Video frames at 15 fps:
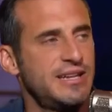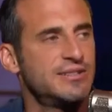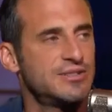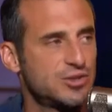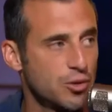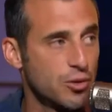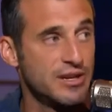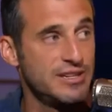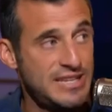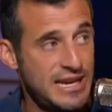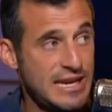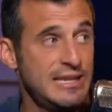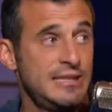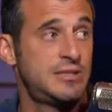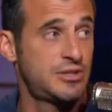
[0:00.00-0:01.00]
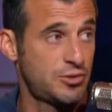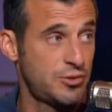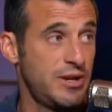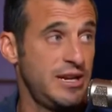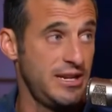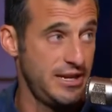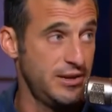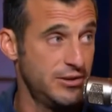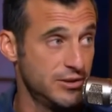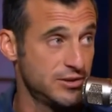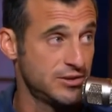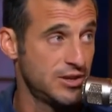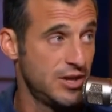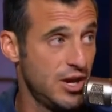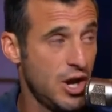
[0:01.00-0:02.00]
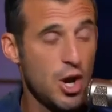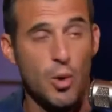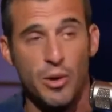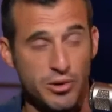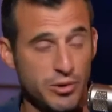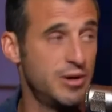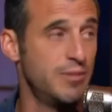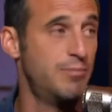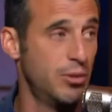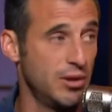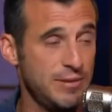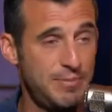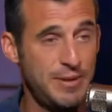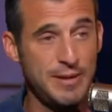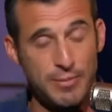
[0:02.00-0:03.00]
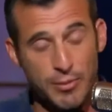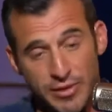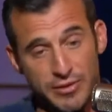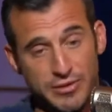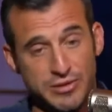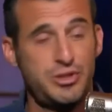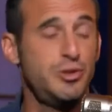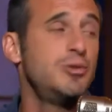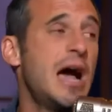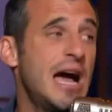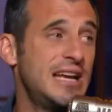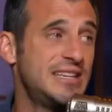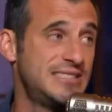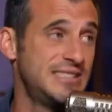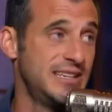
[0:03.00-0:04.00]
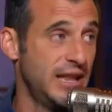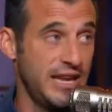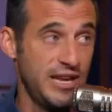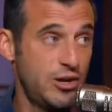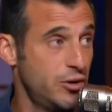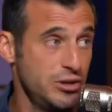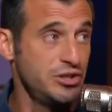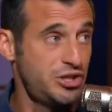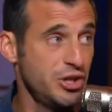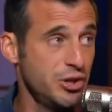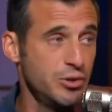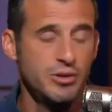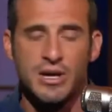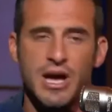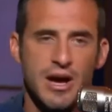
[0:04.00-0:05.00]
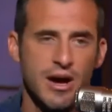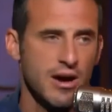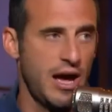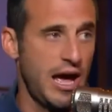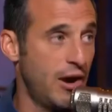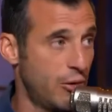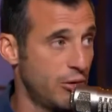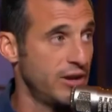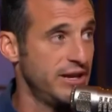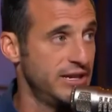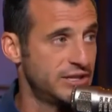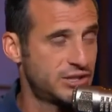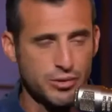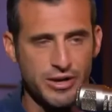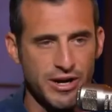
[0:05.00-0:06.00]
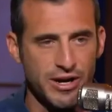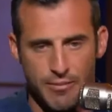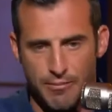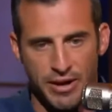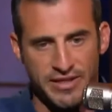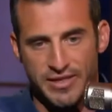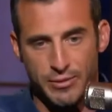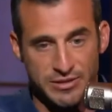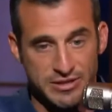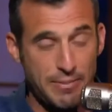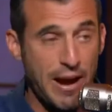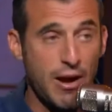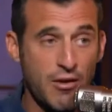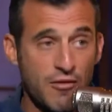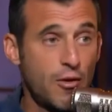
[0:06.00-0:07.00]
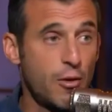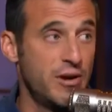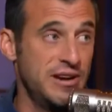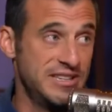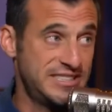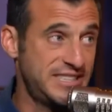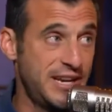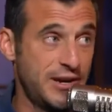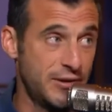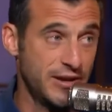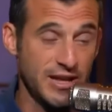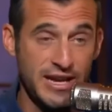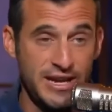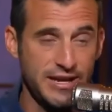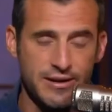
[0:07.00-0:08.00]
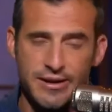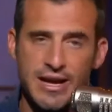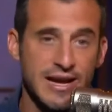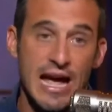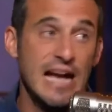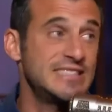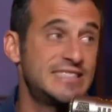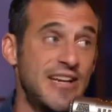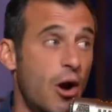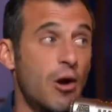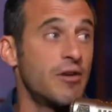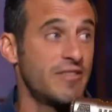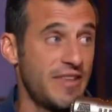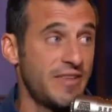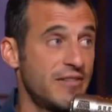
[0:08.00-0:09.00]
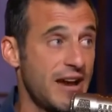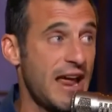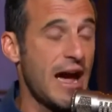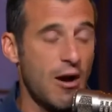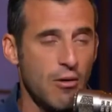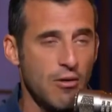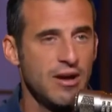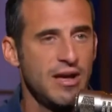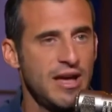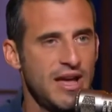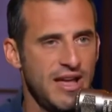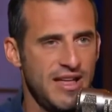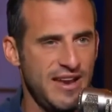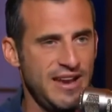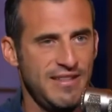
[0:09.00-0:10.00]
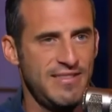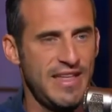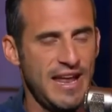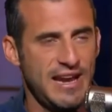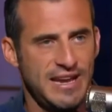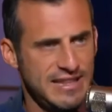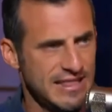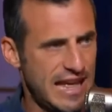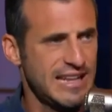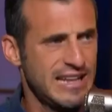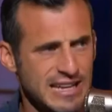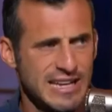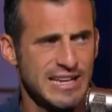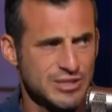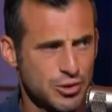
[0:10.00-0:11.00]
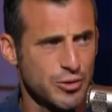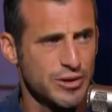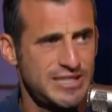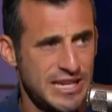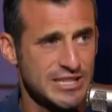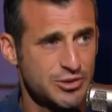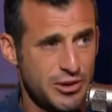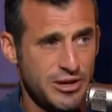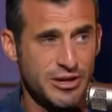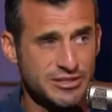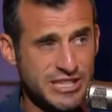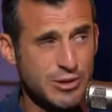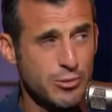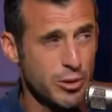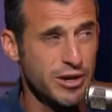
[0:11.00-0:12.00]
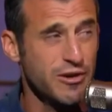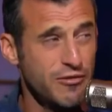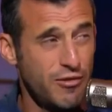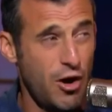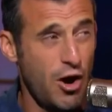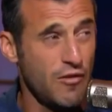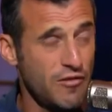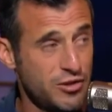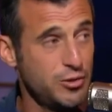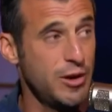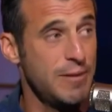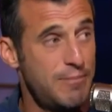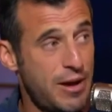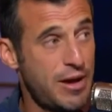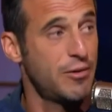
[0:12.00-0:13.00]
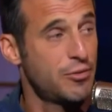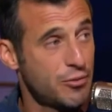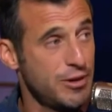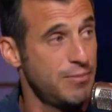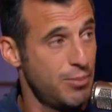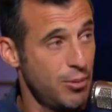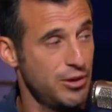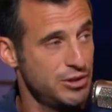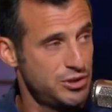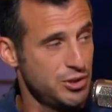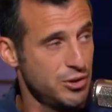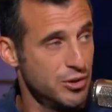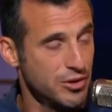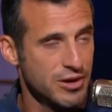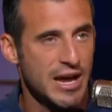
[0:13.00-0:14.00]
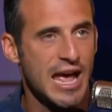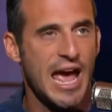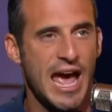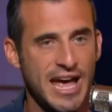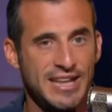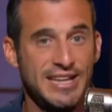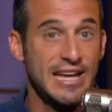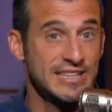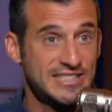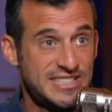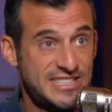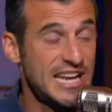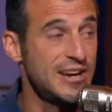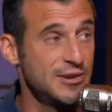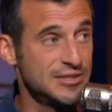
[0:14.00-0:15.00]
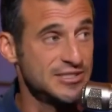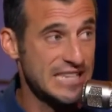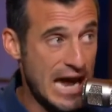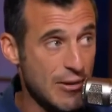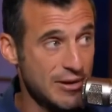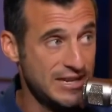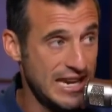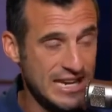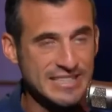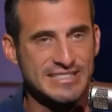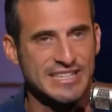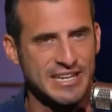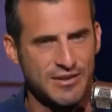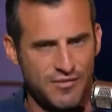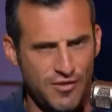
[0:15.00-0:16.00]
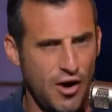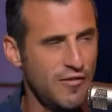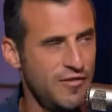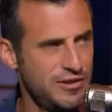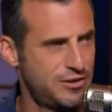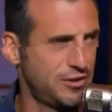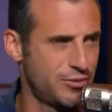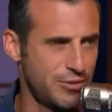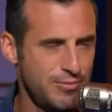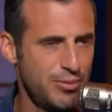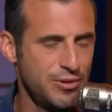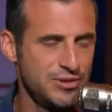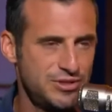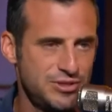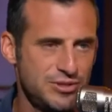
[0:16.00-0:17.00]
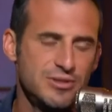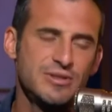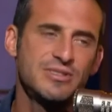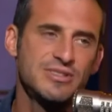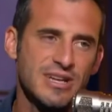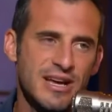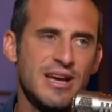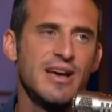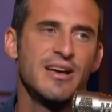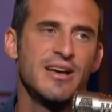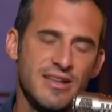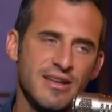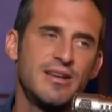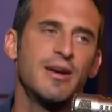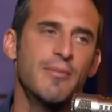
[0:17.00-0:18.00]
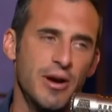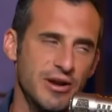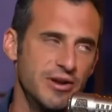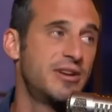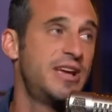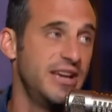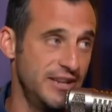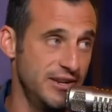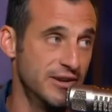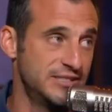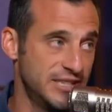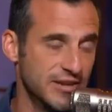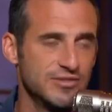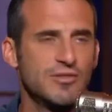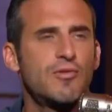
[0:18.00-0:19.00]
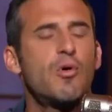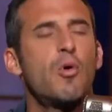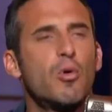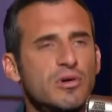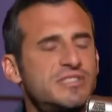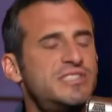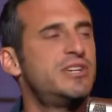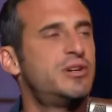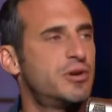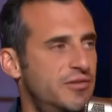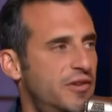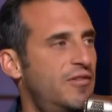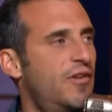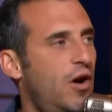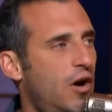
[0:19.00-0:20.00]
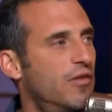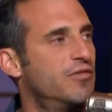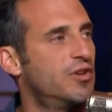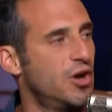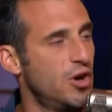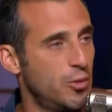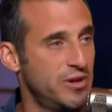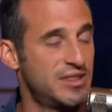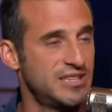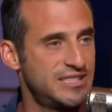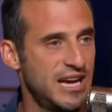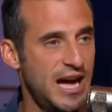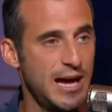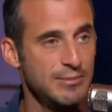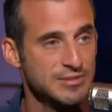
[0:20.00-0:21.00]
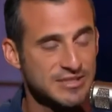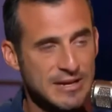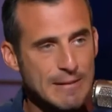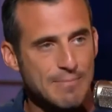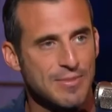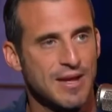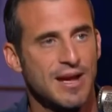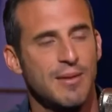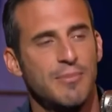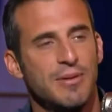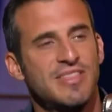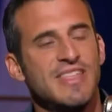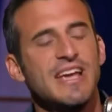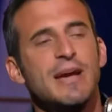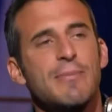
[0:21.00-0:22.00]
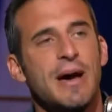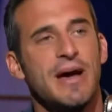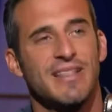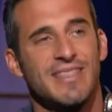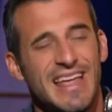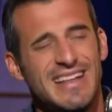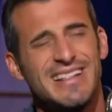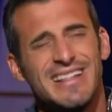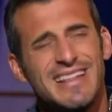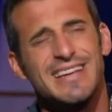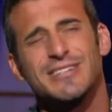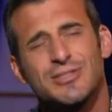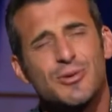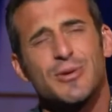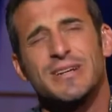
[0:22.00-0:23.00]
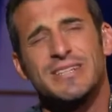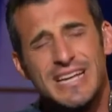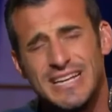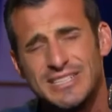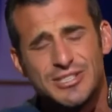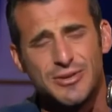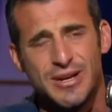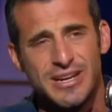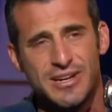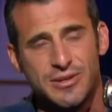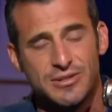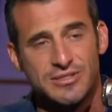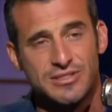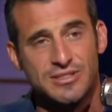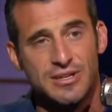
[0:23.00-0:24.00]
league in scoring 10 straight years, when you could bully people, when there's 2 guys in the lane, he couldn't shoot early in his career, but there was a power forward and a center in a lane, guys that aren't there now, that he led the league in scoring 10 straight years, he wouldn't evolve into a better 3-point shooter. And yet centers nowadays can evolve into 3-point shooters. Come on, you're kidding yourselves. Of course he could have evolved with the times. But think about it. Led the league in scoring 10 straight years.